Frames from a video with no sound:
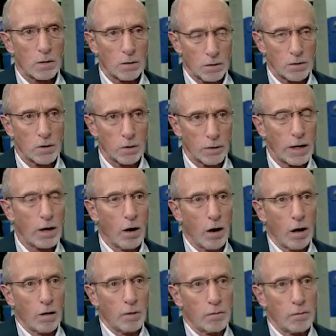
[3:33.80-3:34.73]
So they
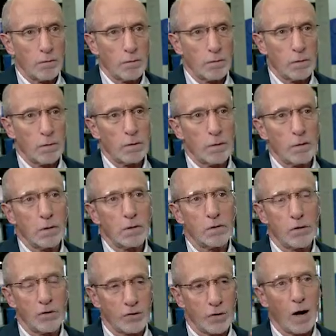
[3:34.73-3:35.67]
are
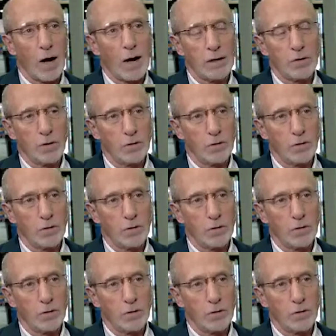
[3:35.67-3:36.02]
designed